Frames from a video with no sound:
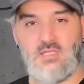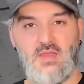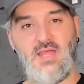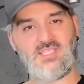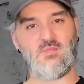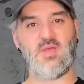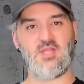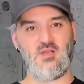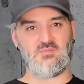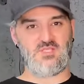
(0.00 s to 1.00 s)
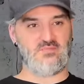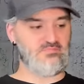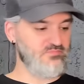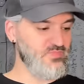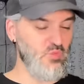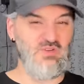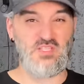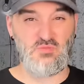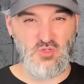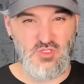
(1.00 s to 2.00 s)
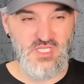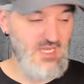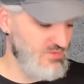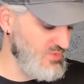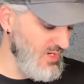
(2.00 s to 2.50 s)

And that's the pickups. We've had some good sales as